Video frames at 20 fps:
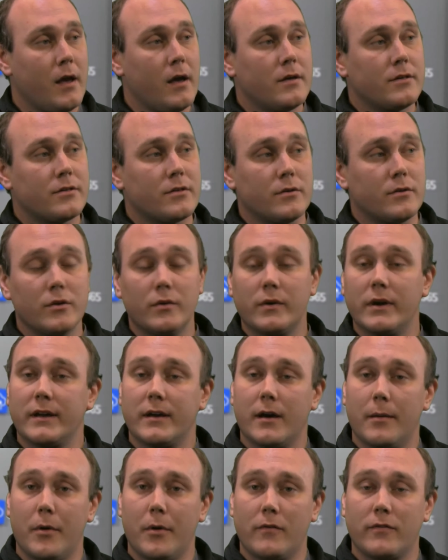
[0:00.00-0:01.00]
So you can
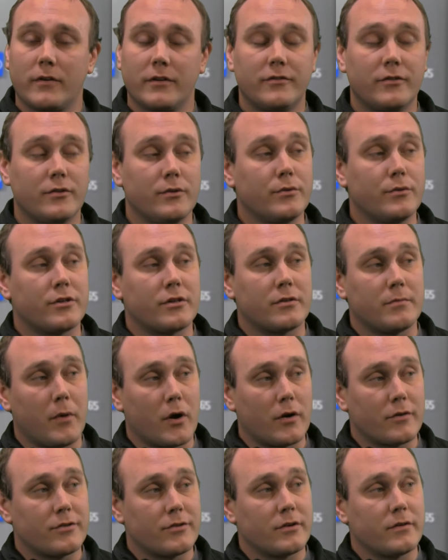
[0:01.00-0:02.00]
come over to
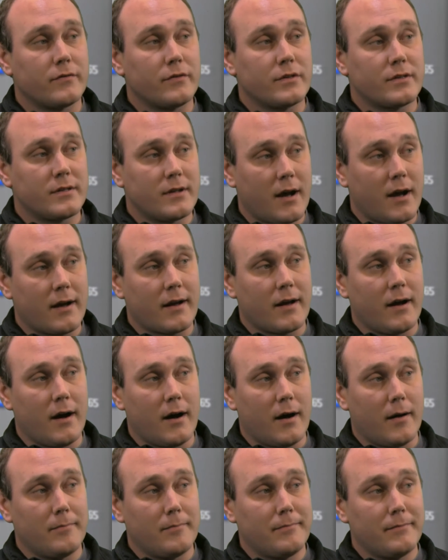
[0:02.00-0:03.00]

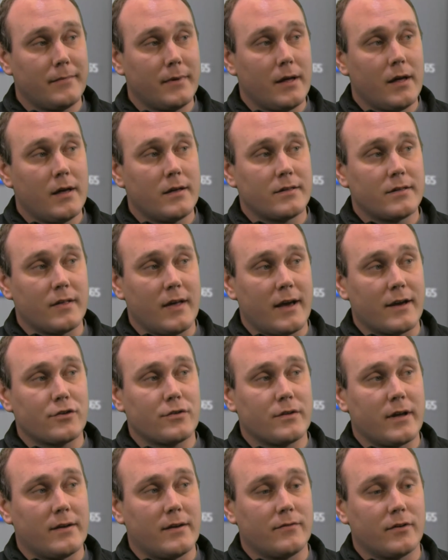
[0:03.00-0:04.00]

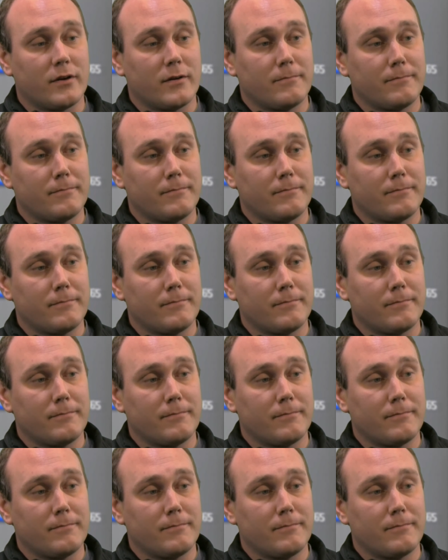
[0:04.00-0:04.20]
smartservice.com/Denver